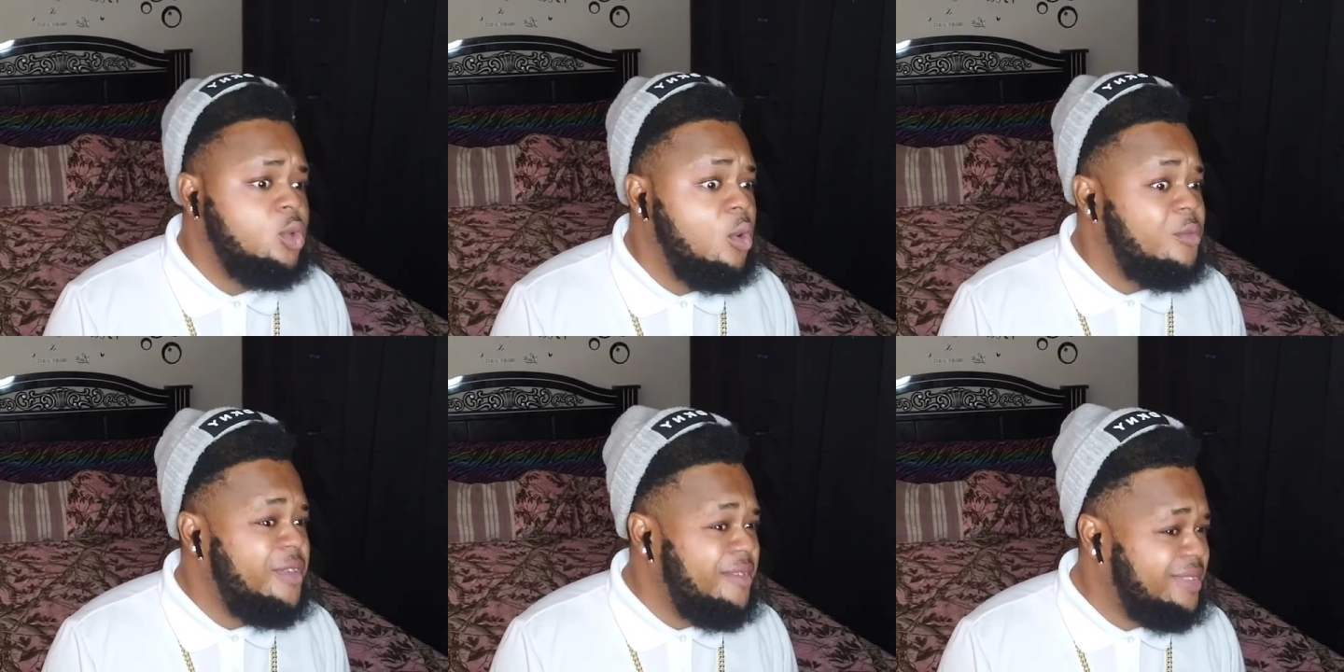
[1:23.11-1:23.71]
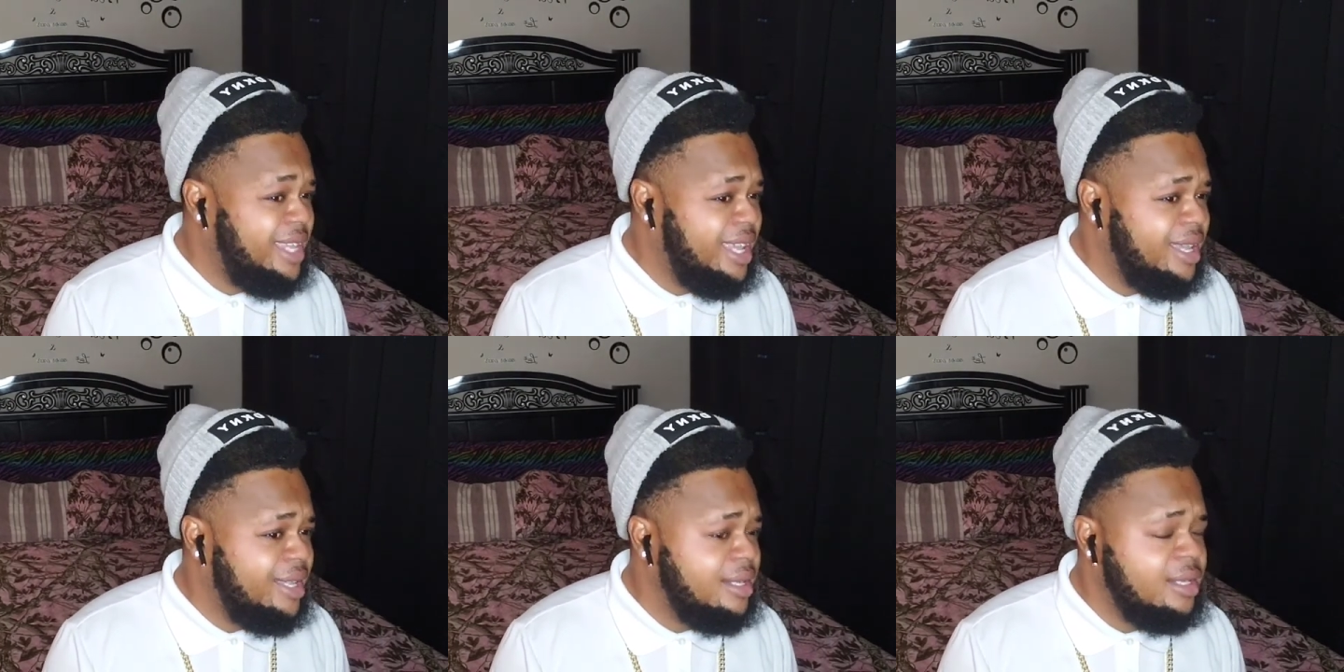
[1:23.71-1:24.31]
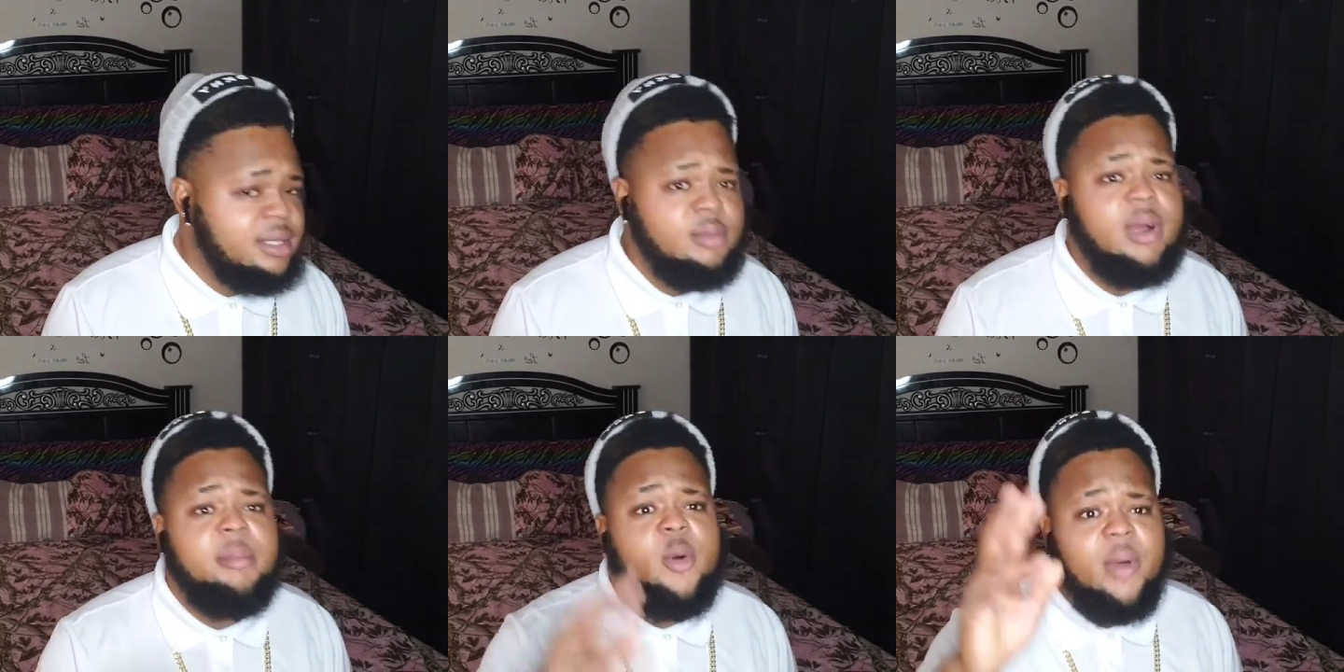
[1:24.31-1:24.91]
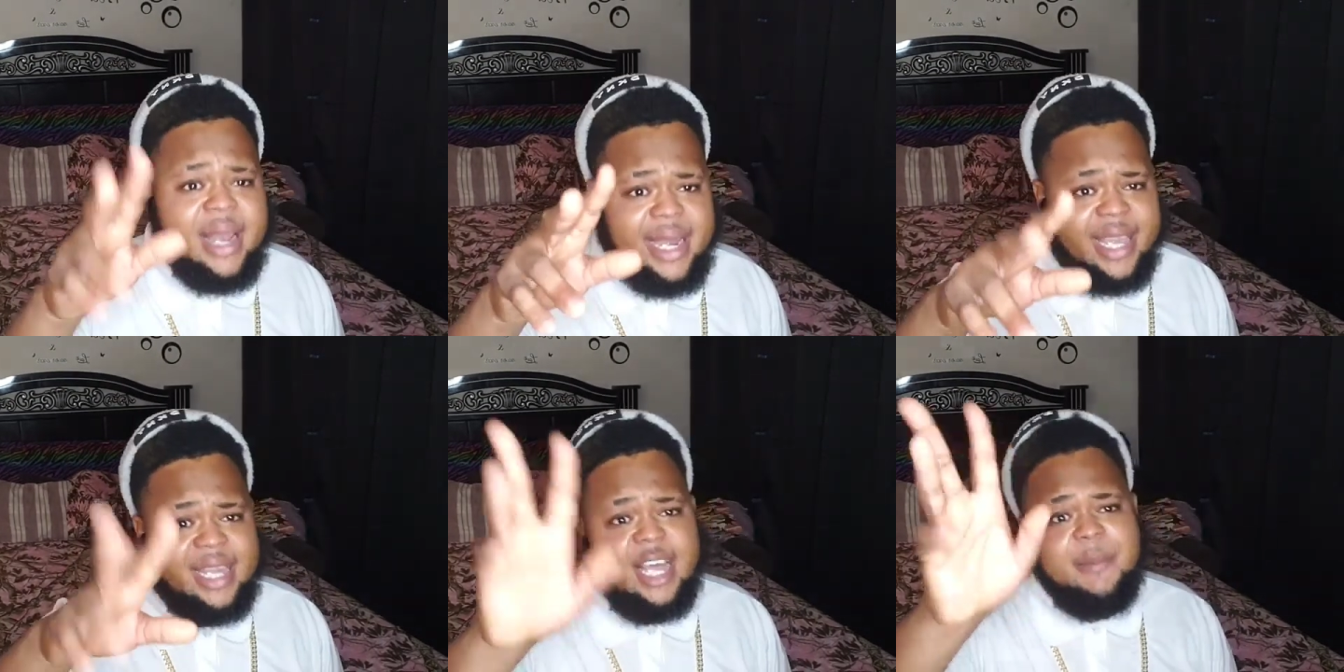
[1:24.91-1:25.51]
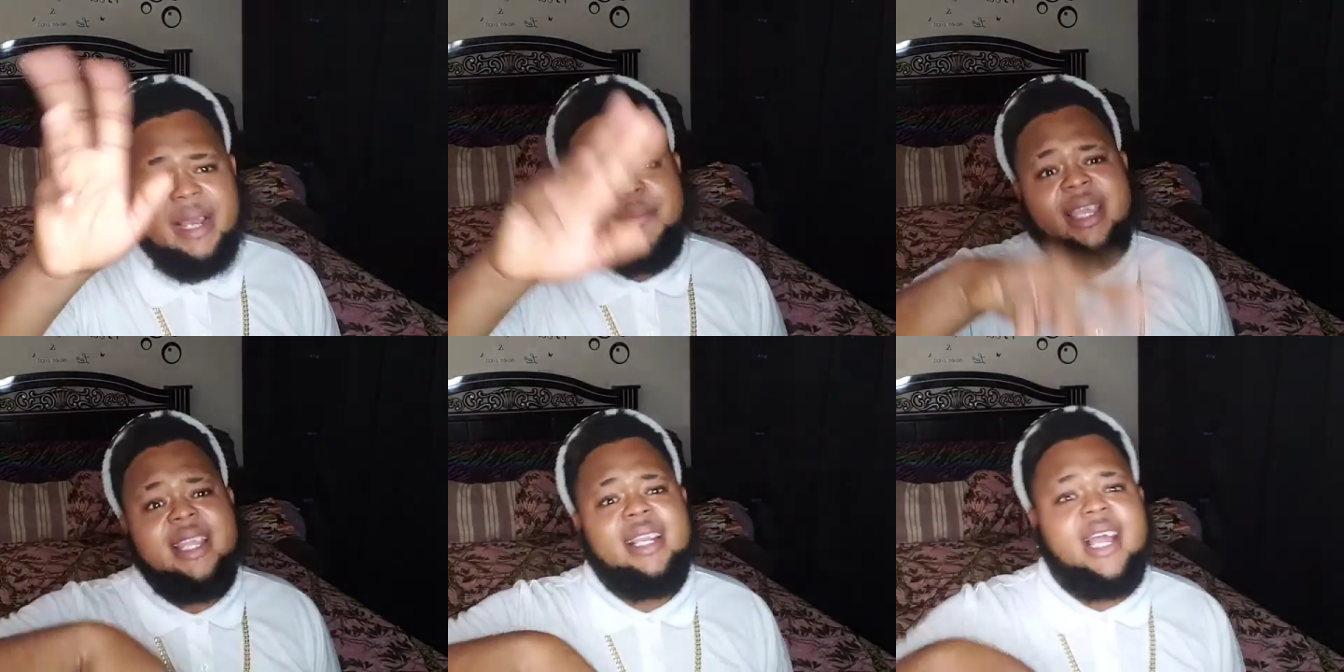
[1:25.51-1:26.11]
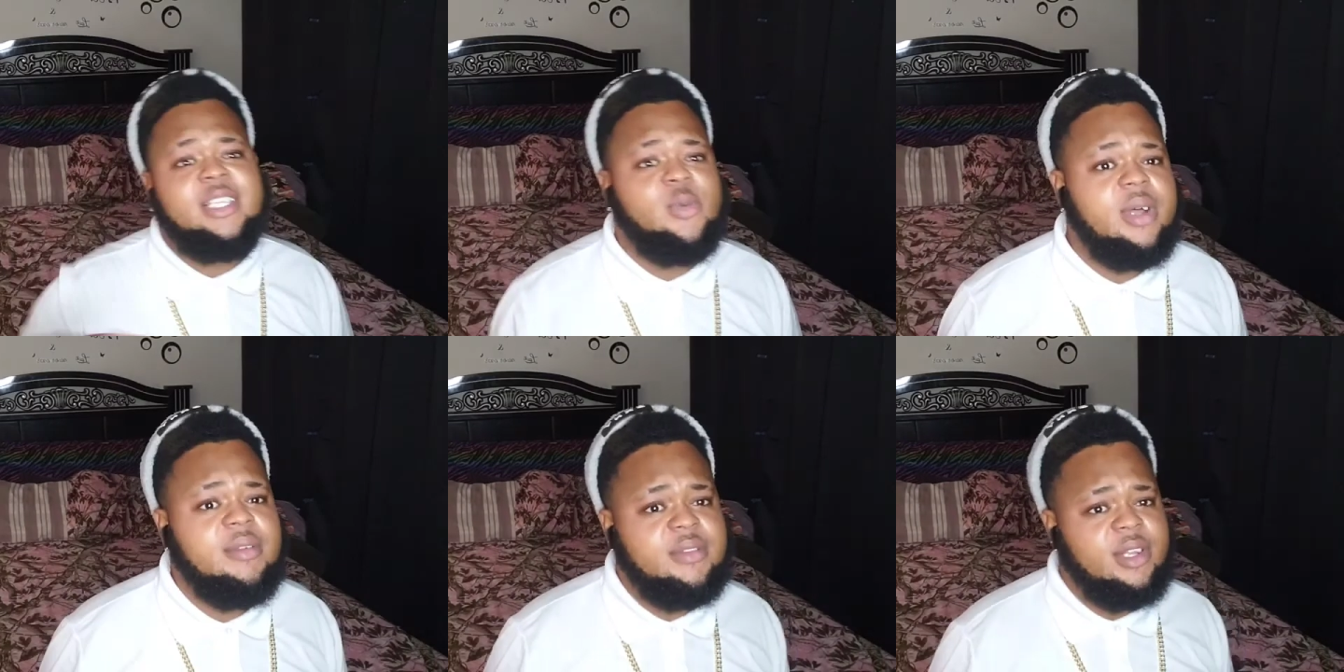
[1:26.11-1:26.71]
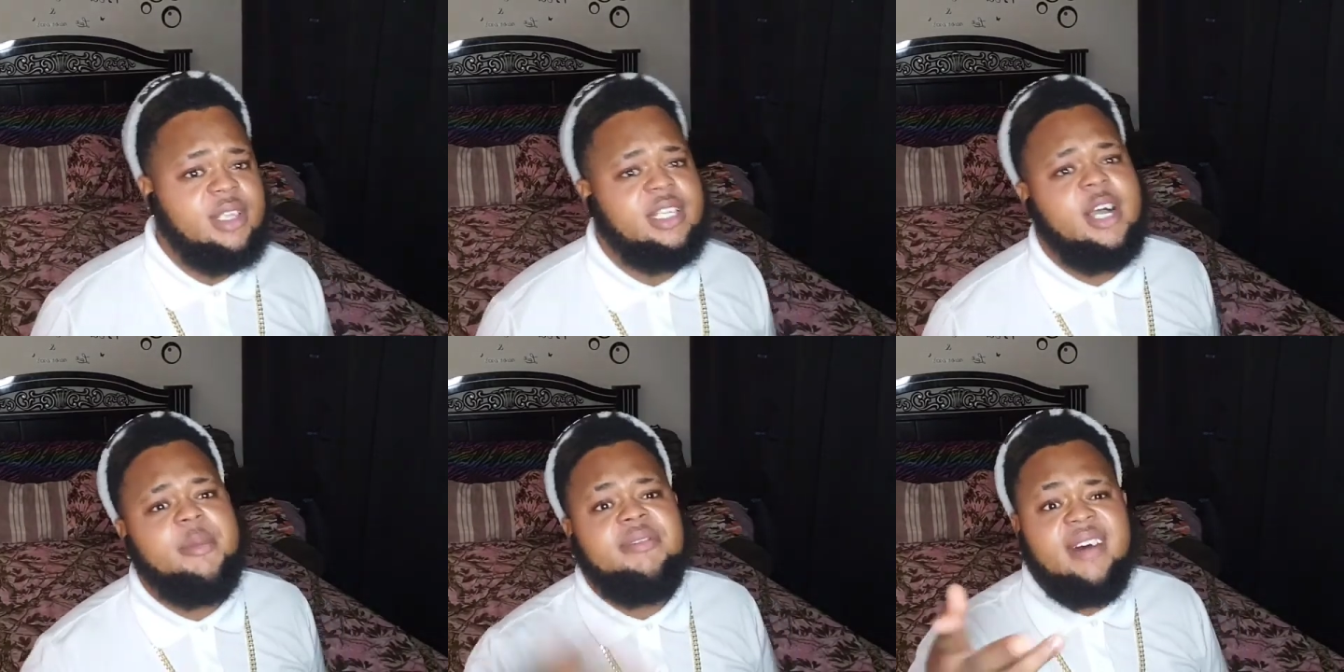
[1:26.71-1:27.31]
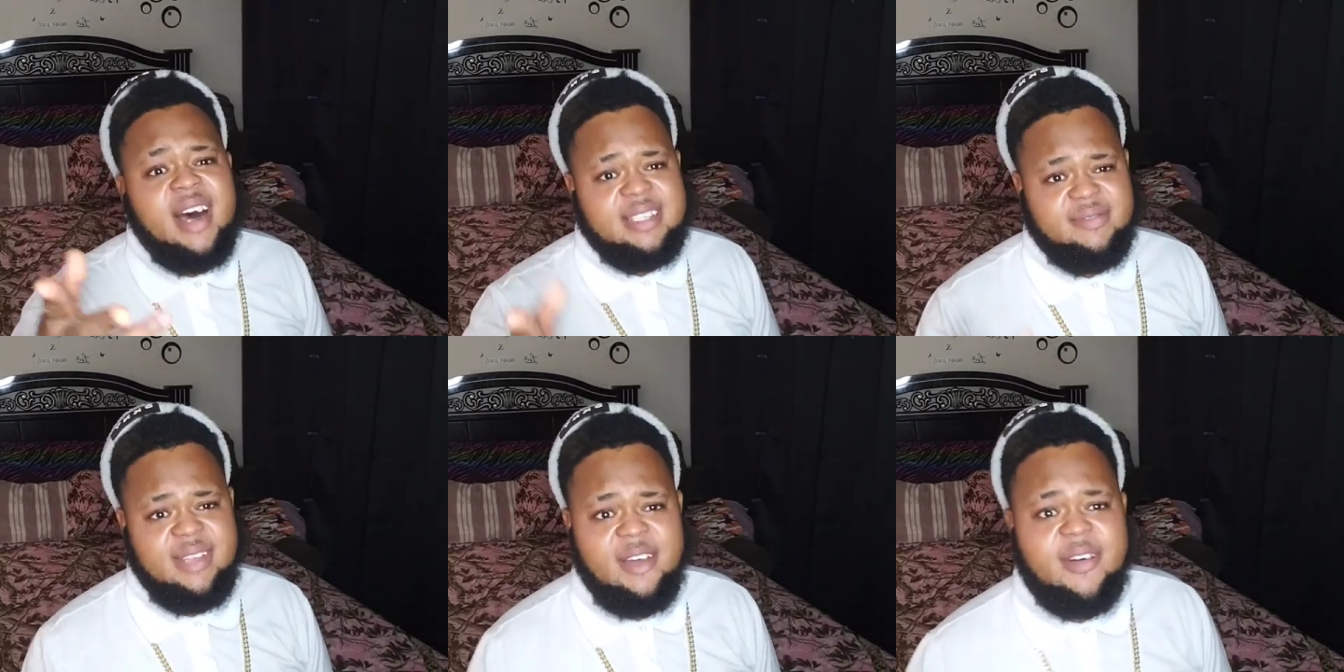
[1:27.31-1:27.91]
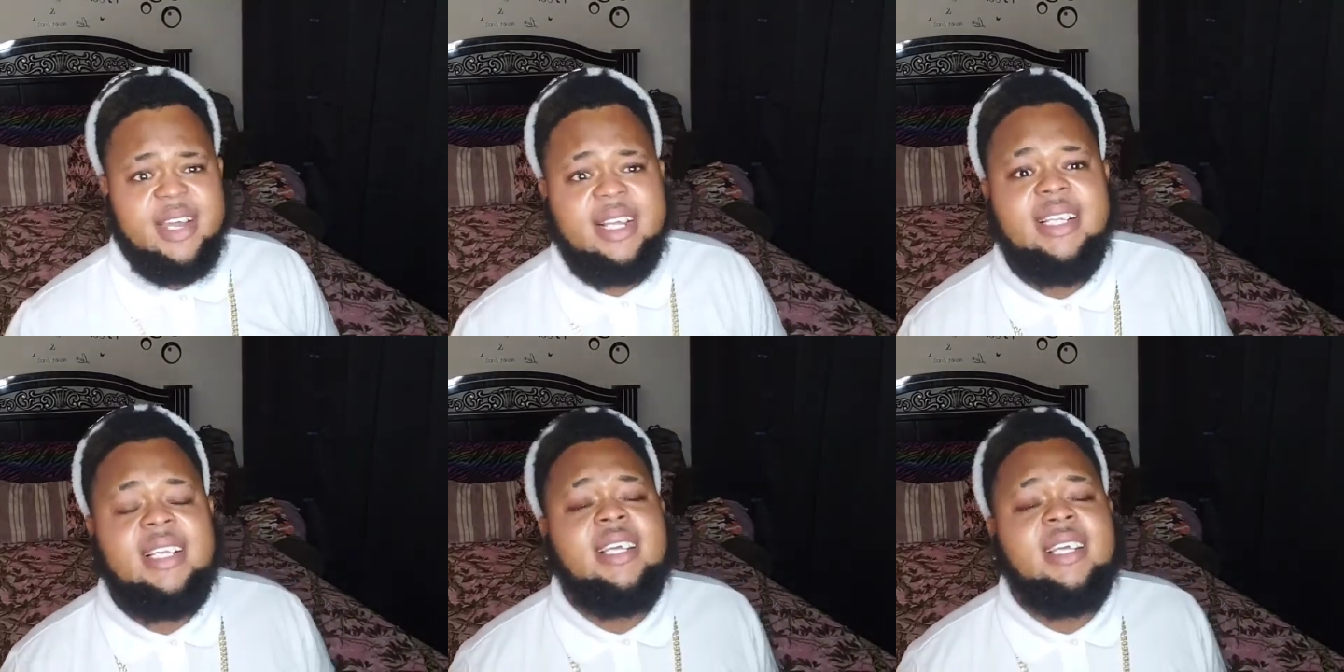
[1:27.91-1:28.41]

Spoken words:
2:50. When I'm well late. Normally, I eat like 12:30 because I'm fast for a while.